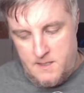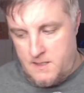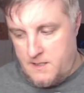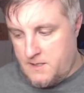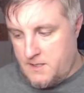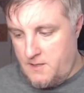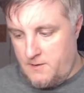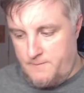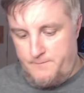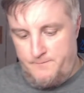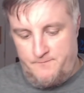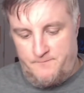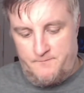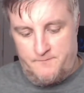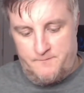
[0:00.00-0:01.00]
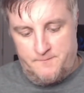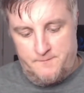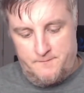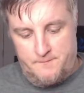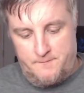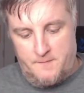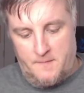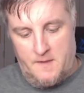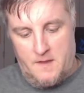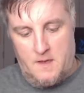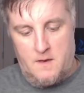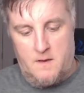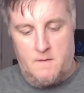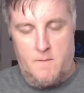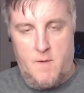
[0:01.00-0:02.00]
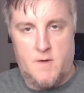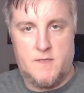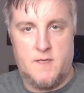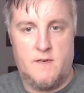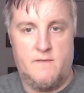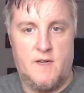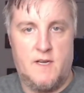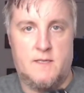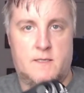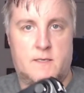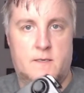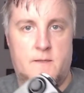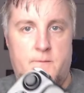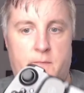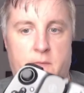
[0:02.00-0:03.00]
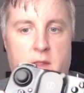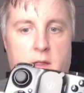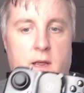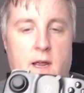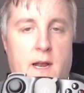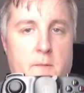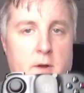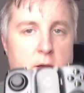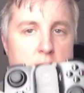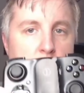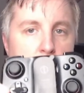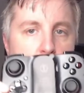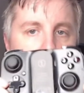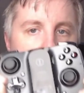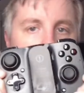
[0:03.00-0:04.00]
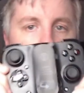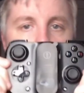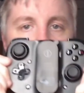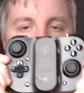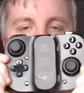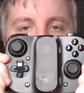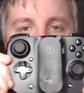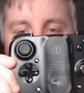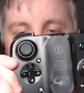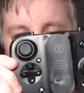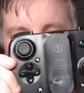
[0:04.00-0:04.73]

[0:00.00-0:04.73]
So here's the device, and I'm gonna go through